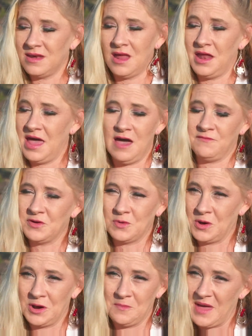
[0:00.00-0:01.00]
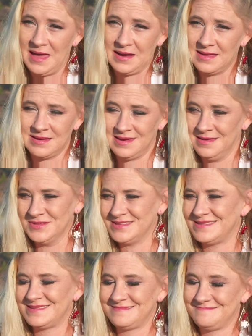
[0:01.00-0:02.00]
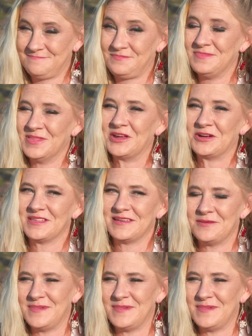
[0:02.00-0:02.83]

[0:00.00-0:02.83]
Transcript: and not have to worry about it. And it was literally the